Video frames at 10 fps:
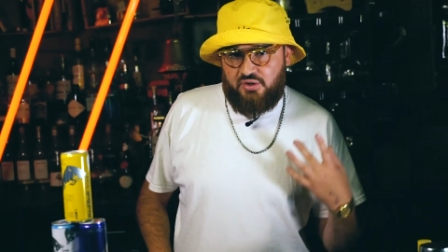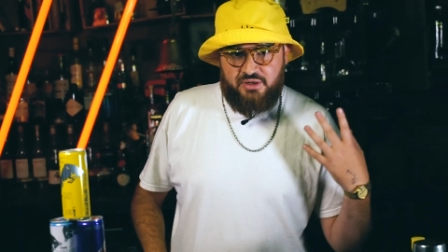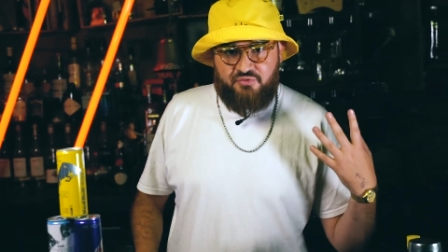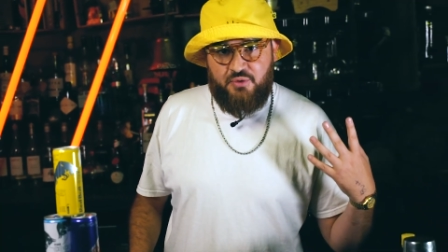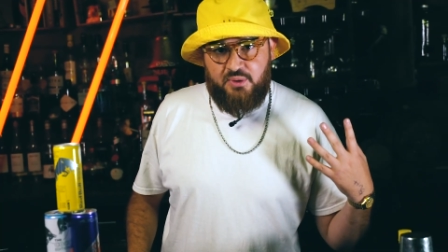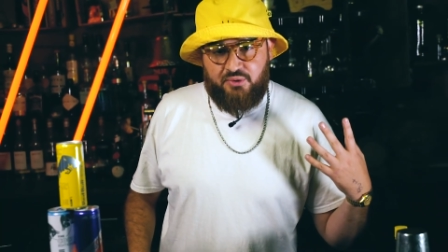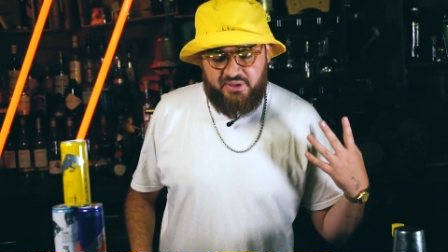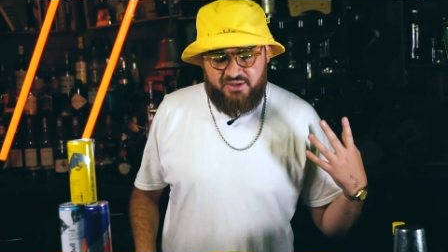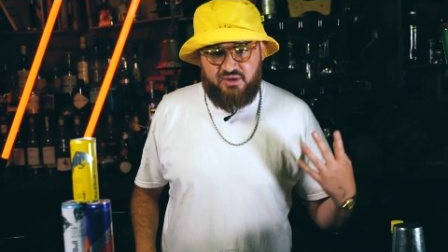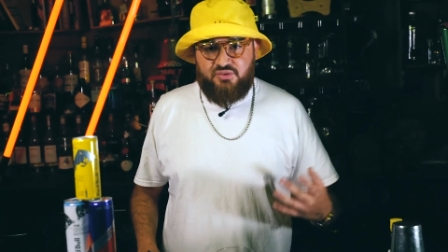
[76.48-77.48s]
only a few
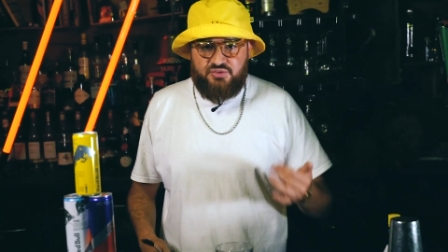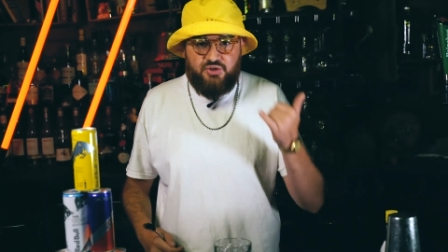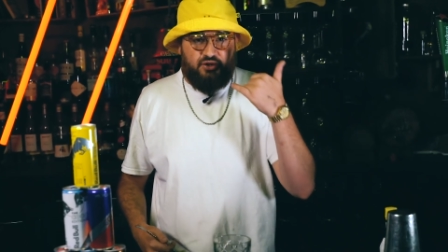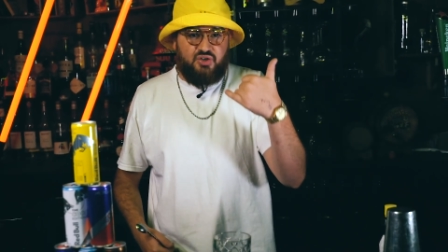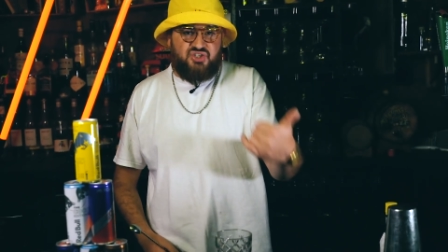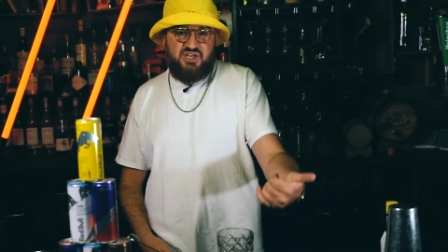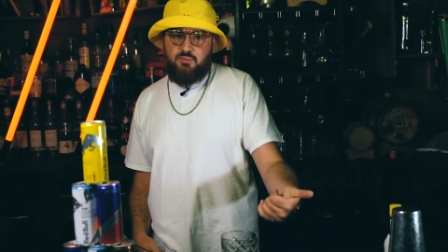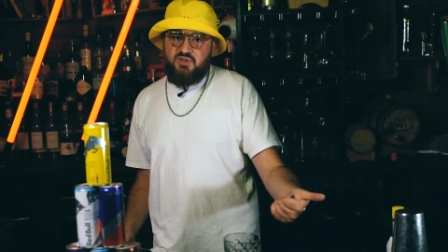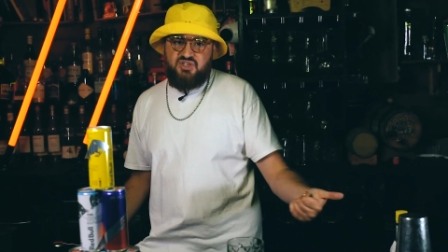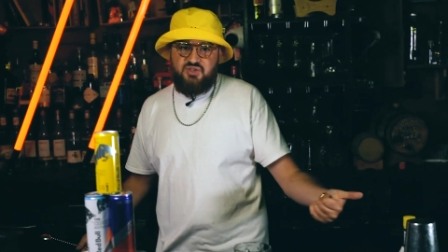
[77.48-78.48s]
ingredients. You've got your gin,
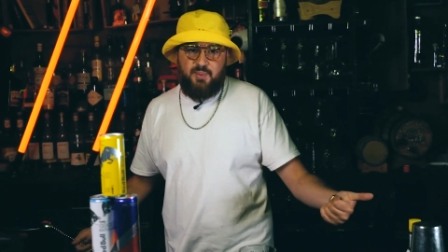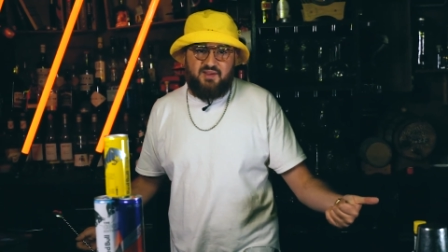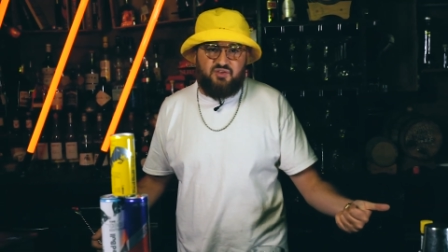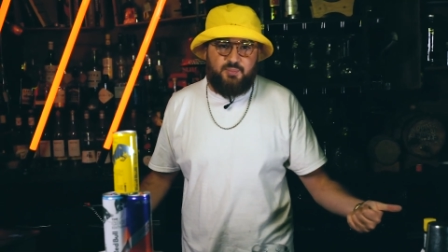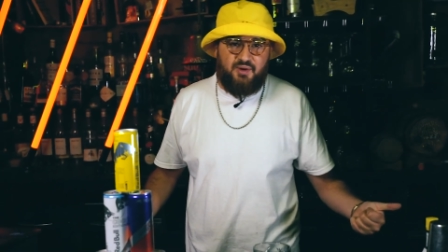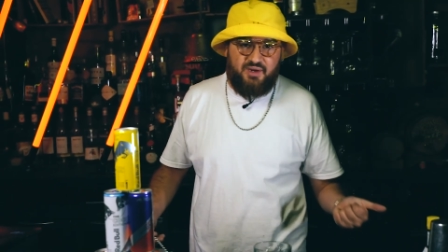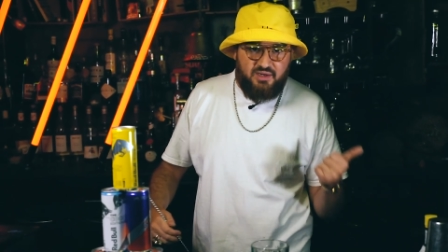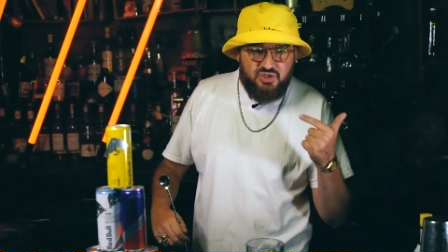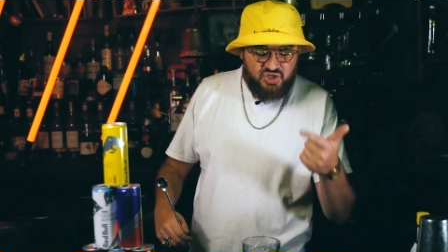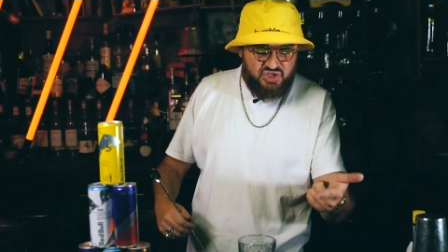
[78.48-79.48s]
which is your base spirit,
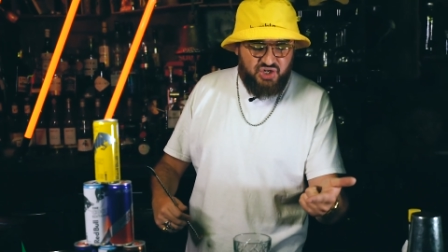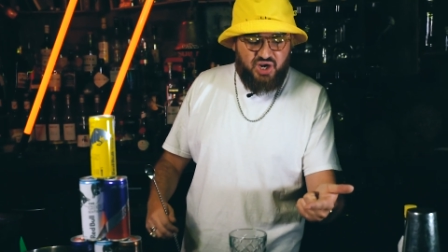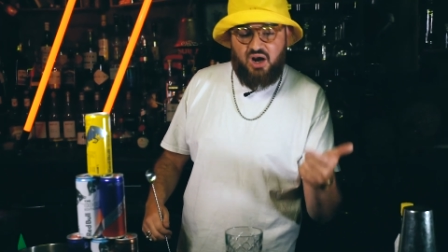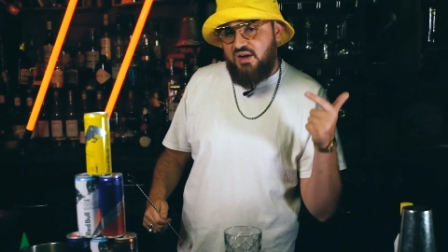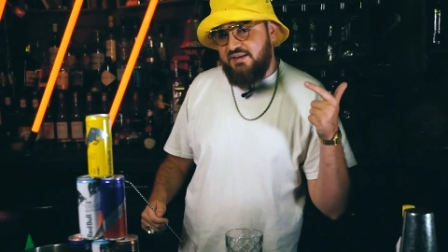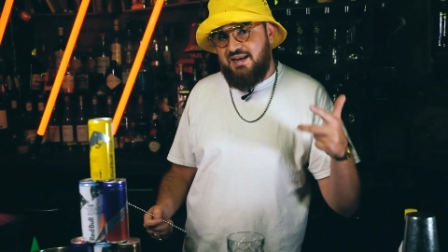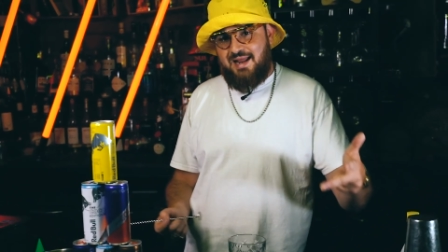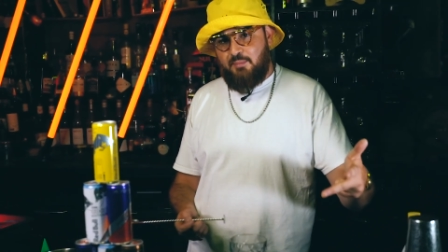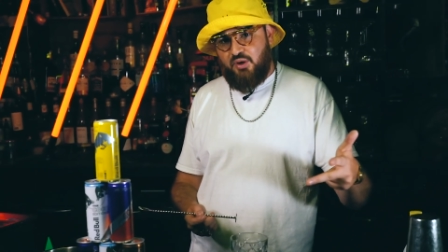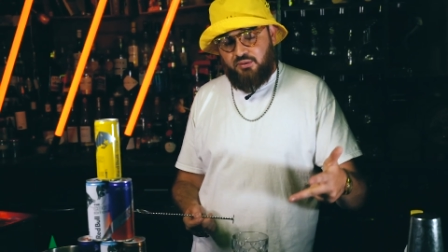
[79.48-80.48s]
your sugar, your
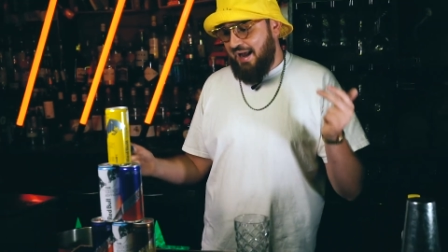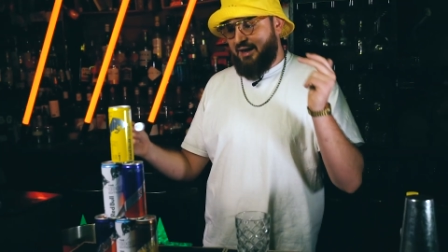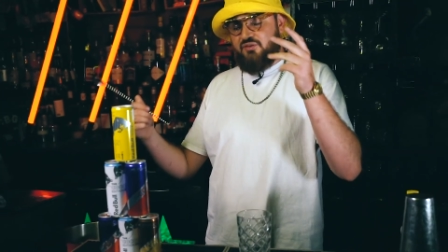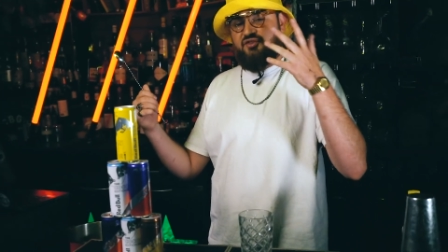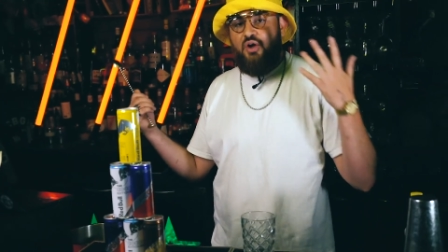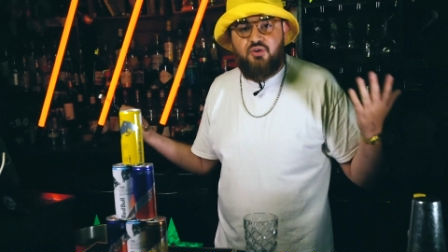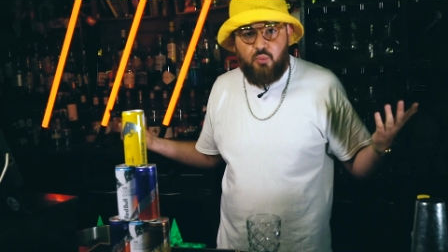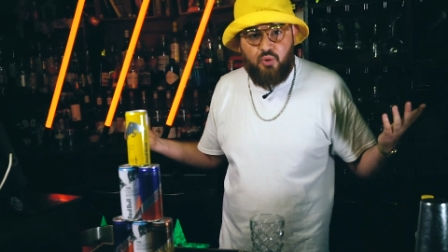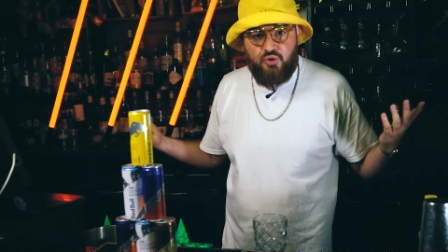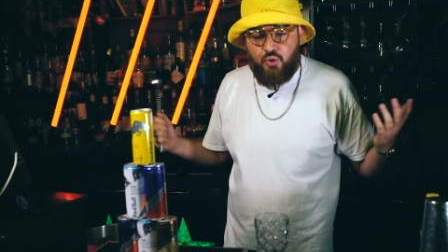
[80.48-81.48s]
lemon, and soda
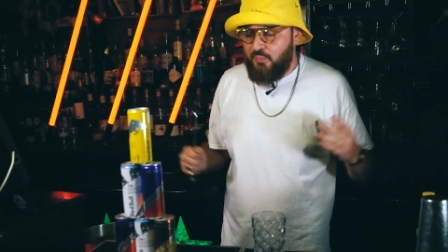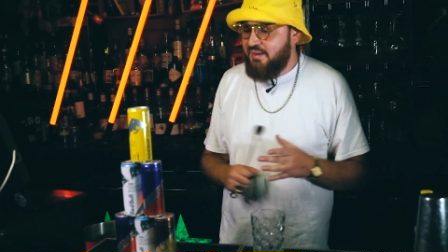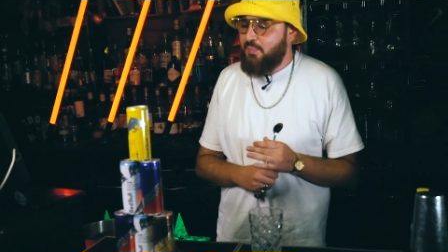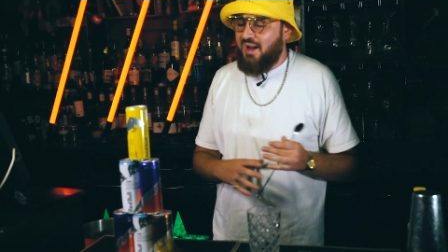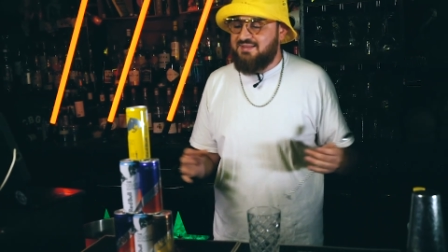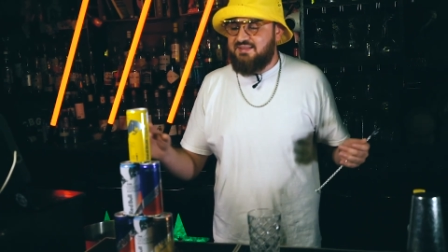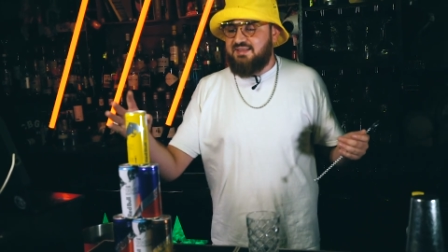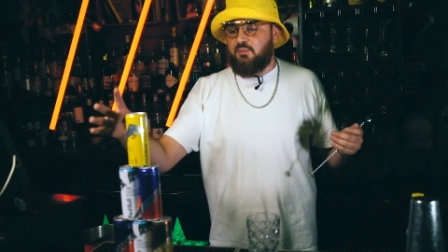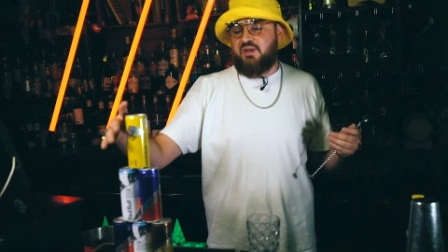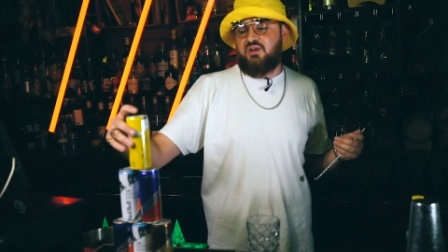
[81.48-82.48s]
water normally, but as I
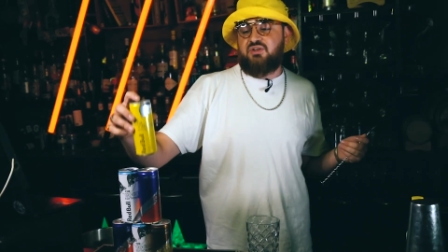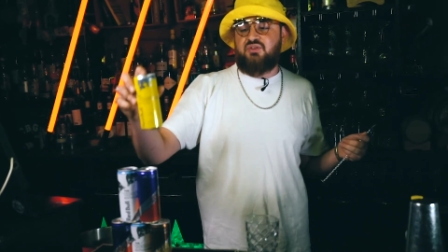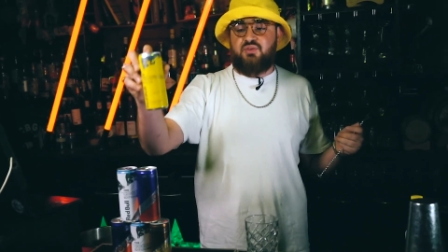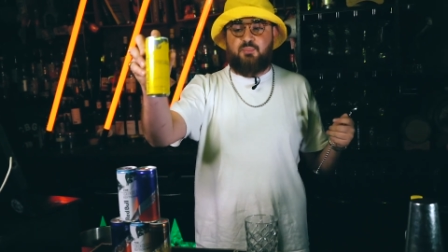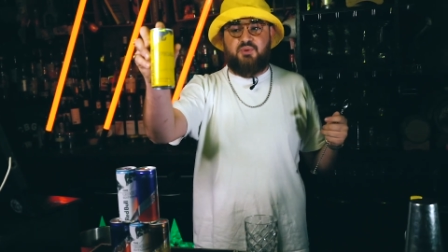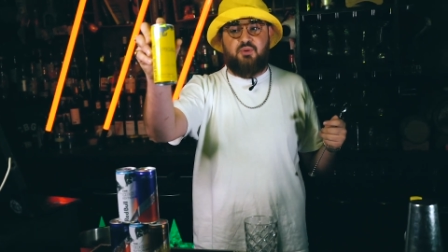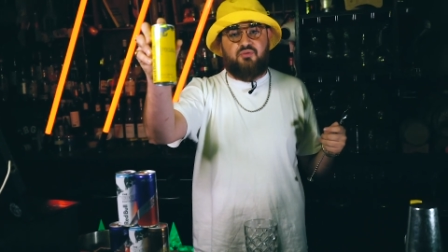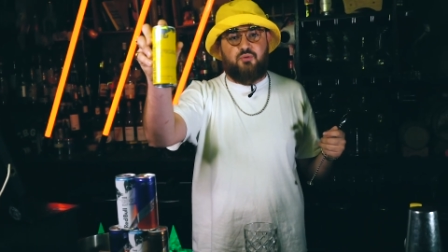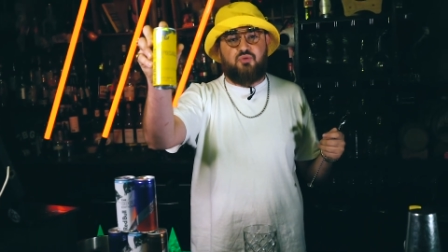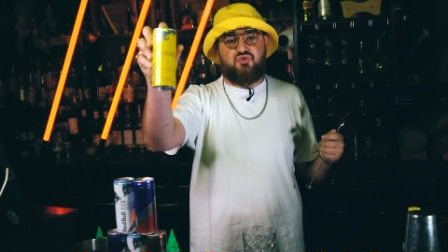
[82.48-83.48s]
said, we're gonna use the
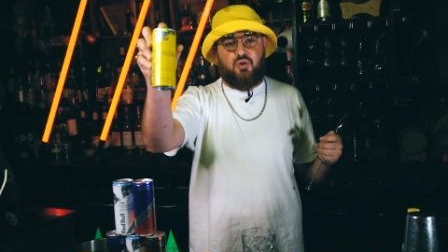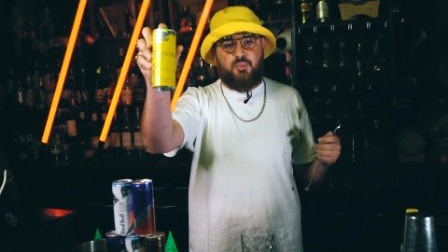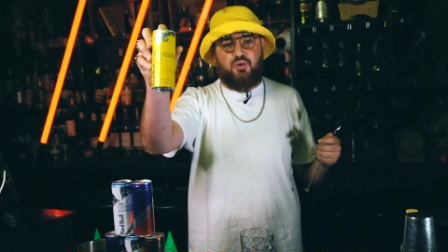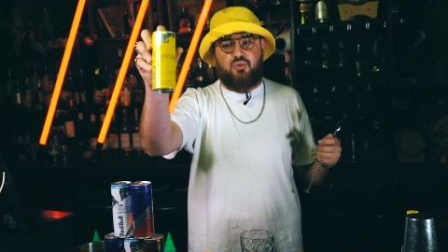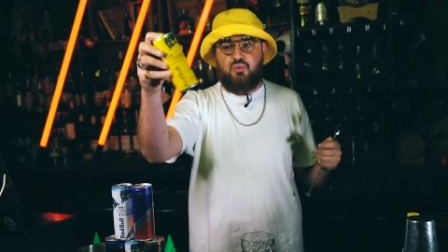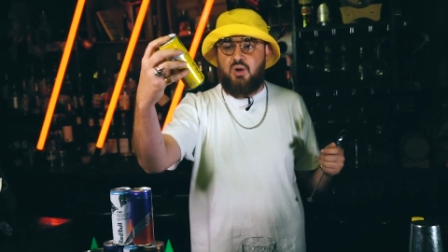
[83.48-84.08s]
beautiful tropical